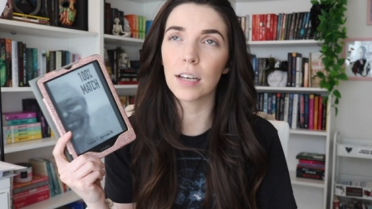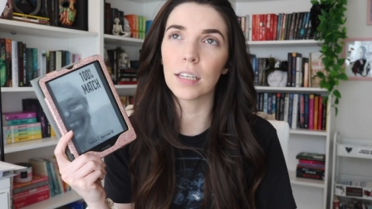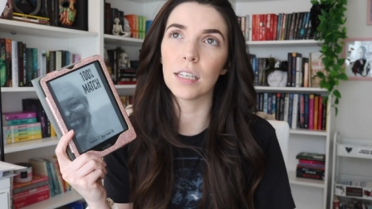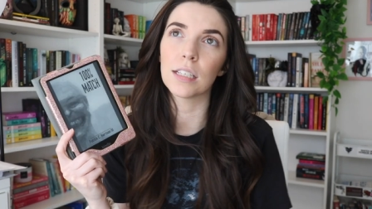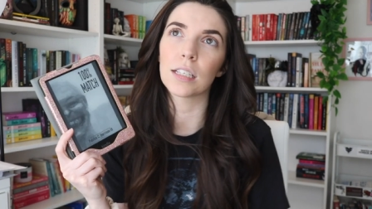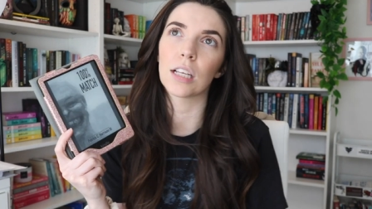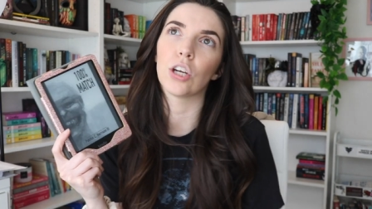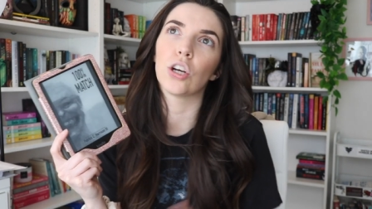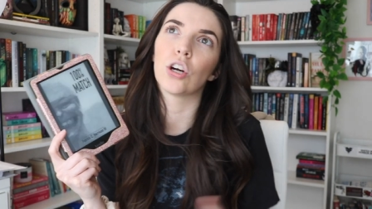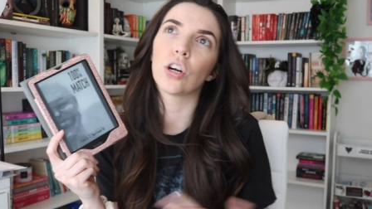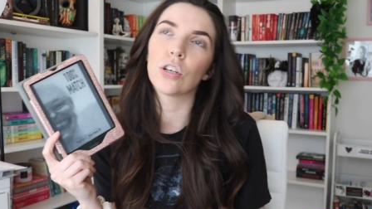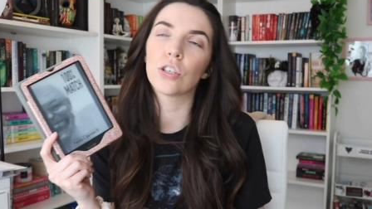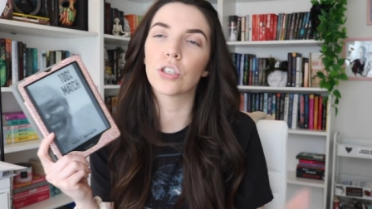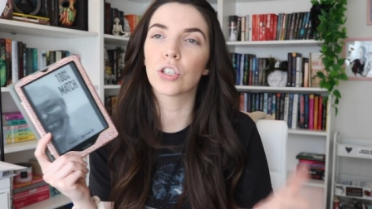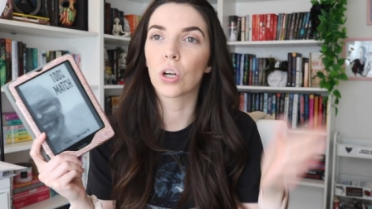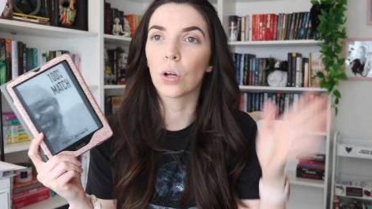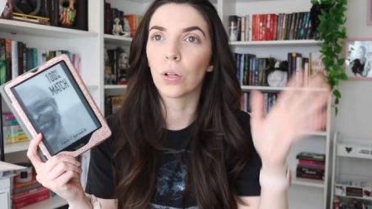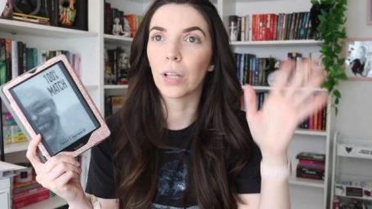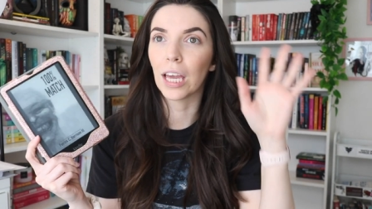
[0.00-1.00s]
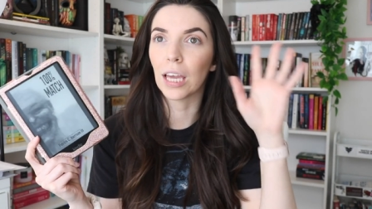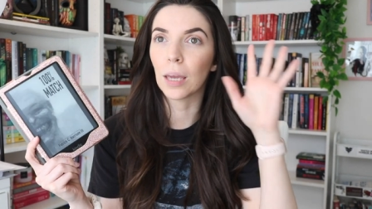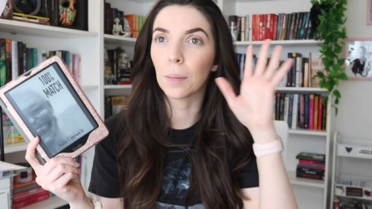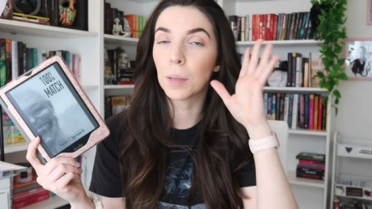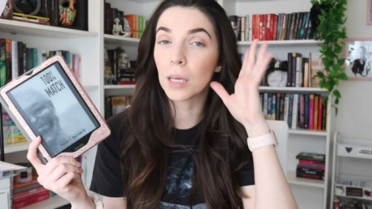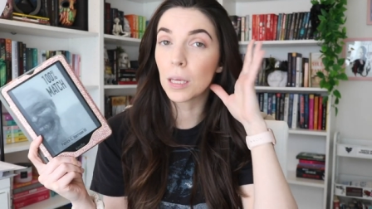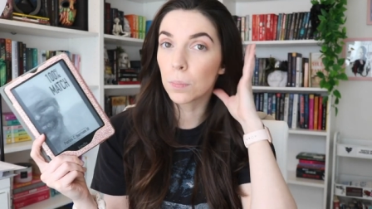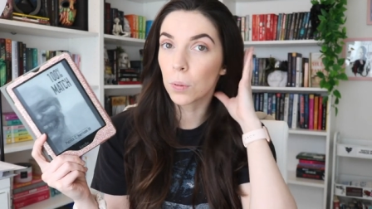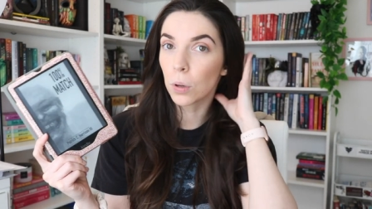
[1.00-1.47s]
And he's like, girls don't like
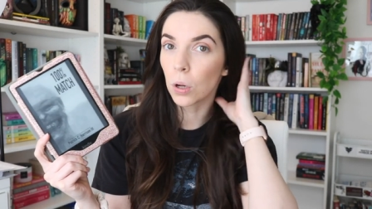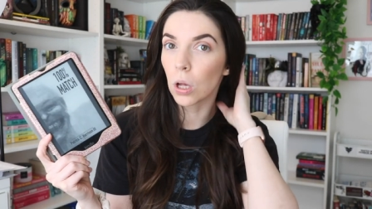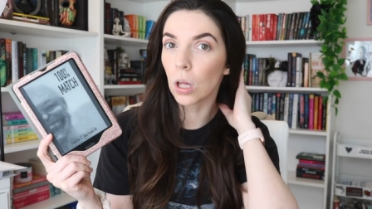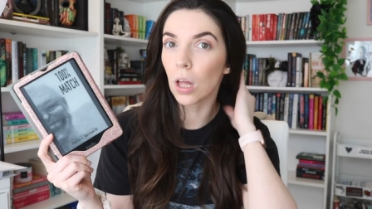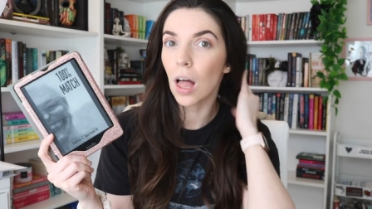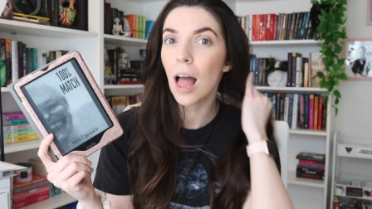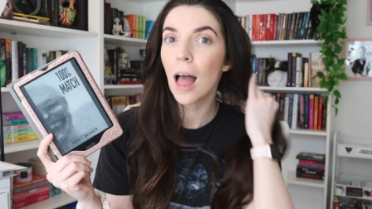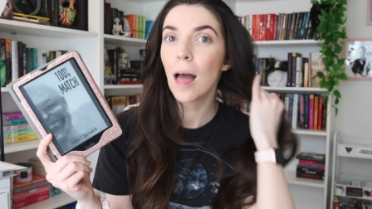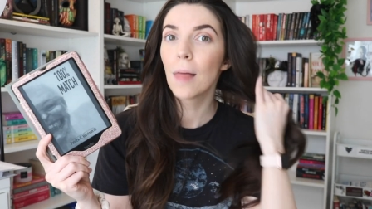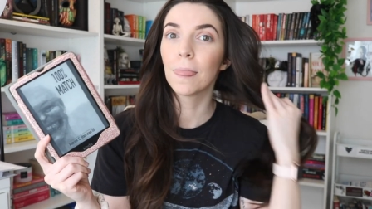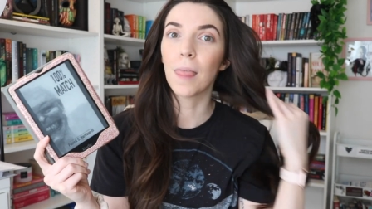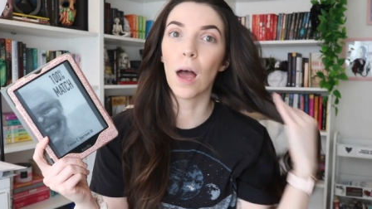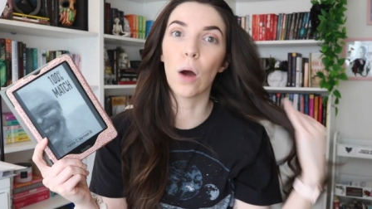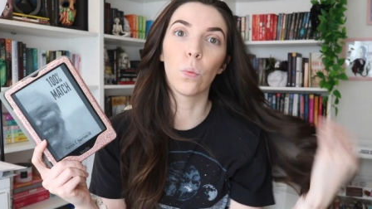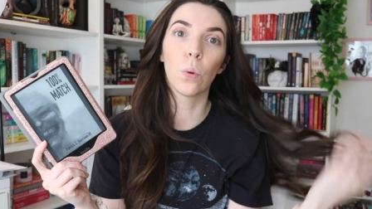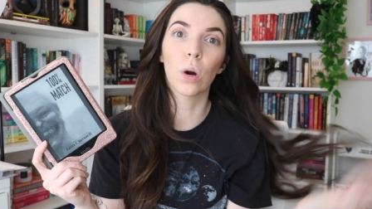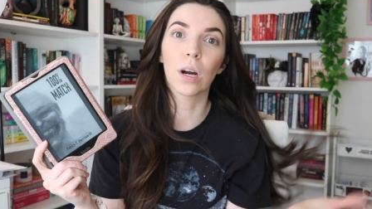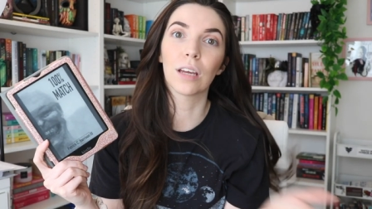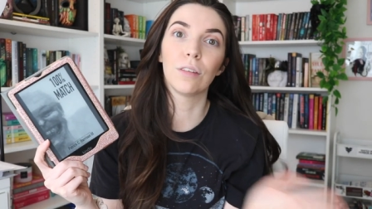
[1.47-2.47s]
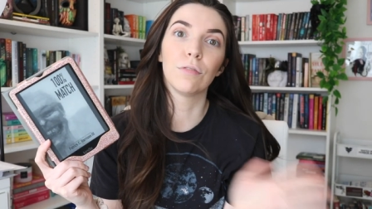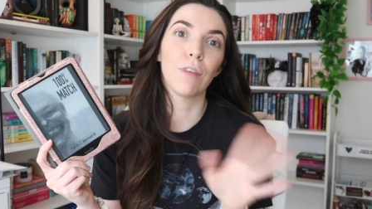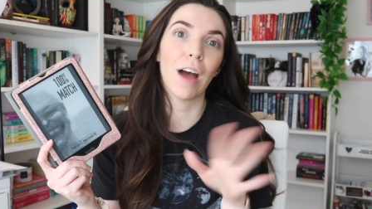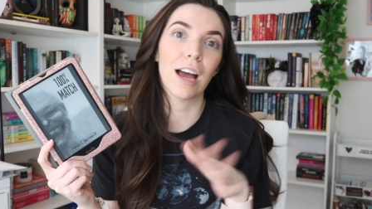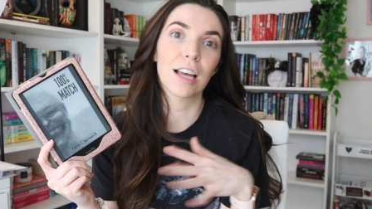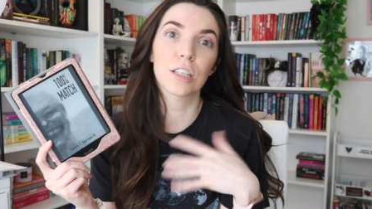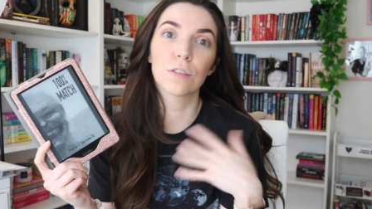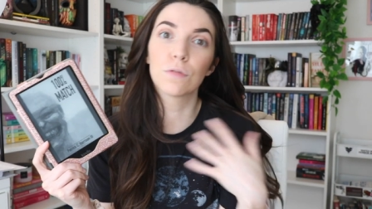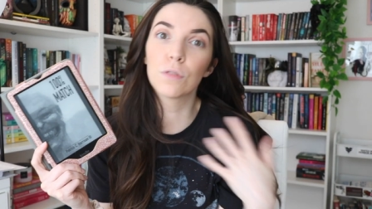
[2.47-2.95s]
people that work in
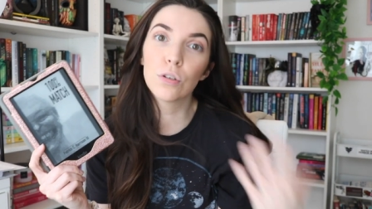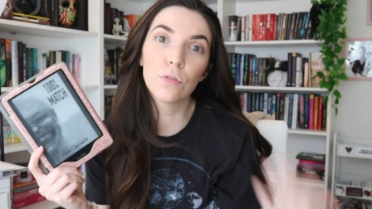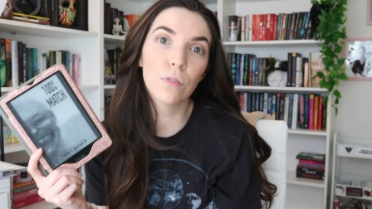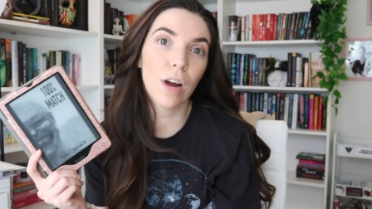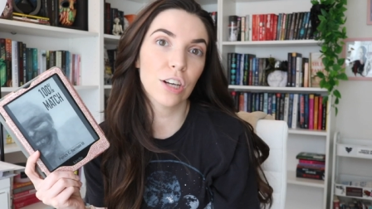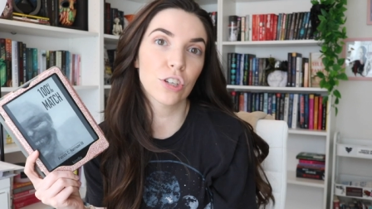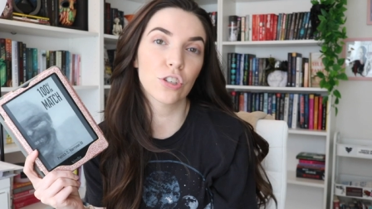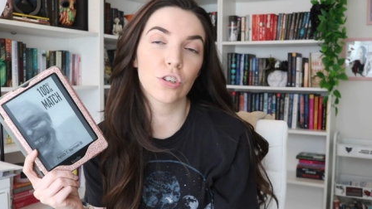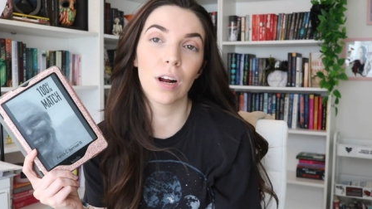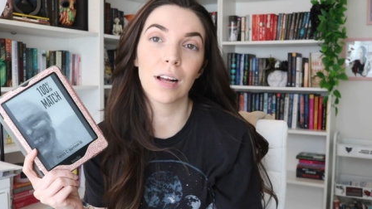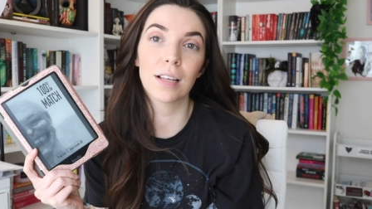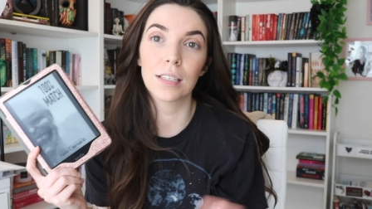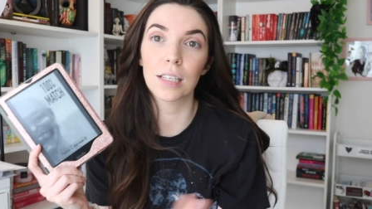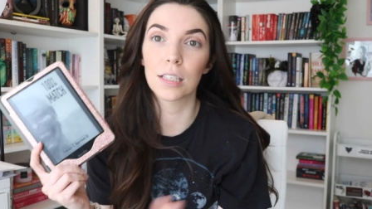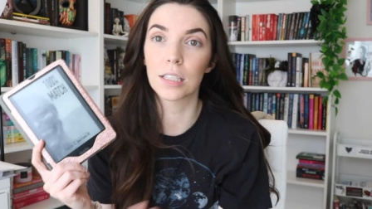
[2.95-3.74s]
fast food restaurants.